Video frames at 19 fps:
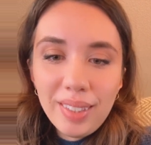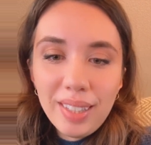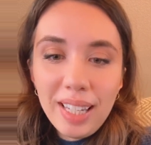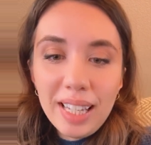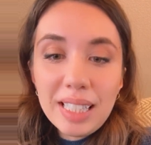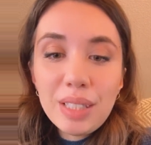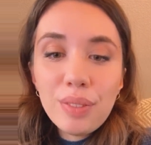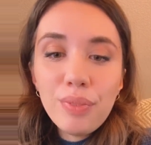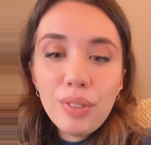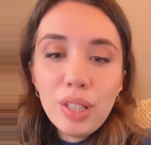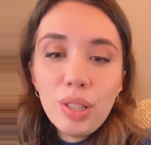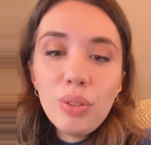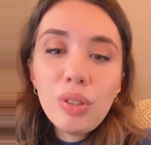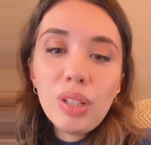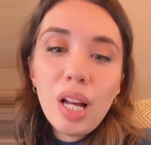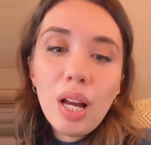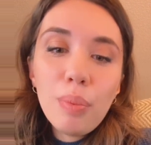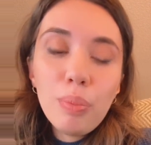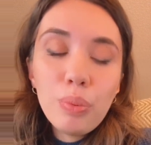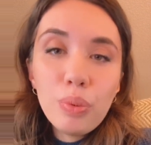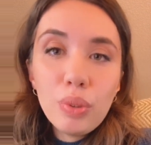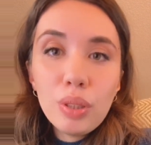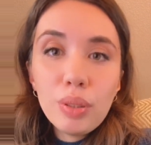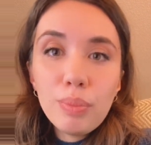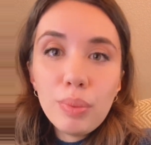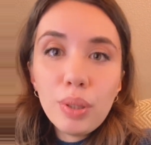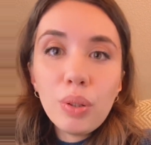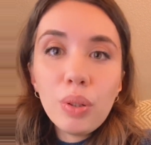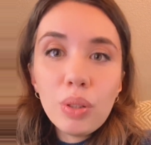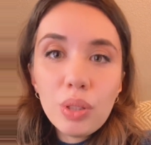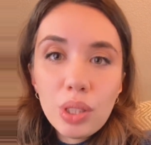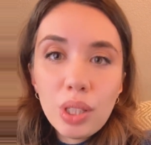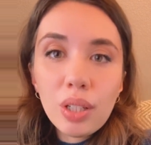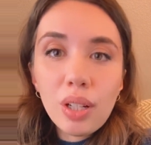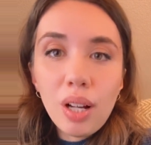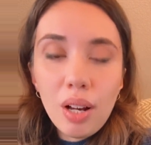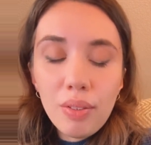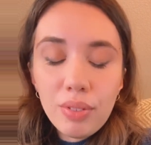Yes, VLOOKUP will be
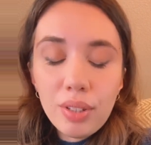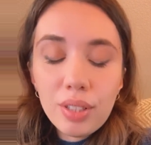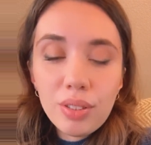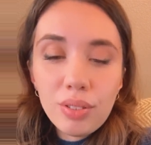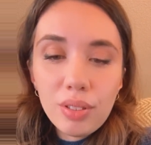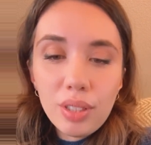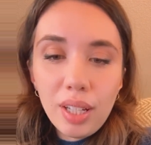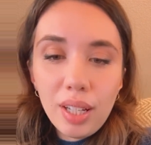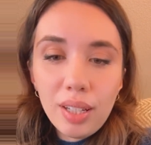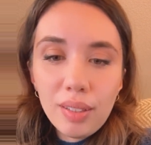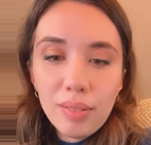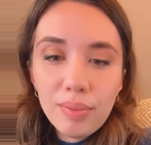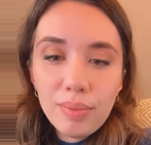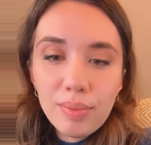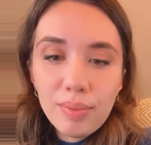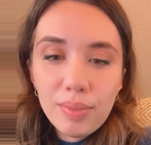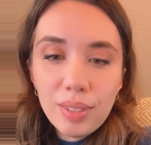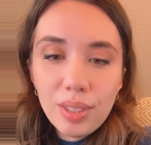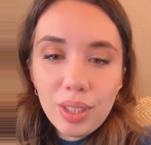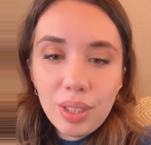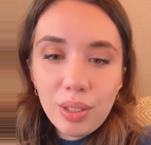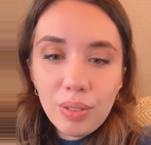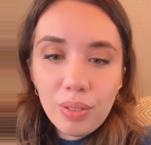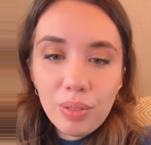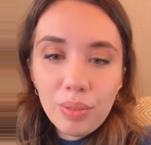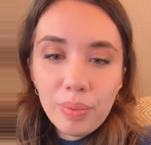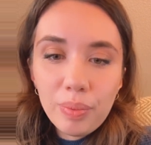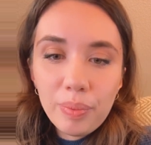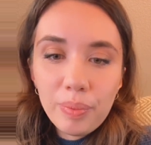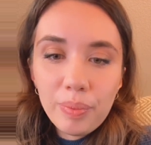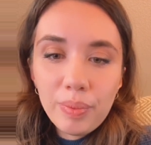also covered today. So,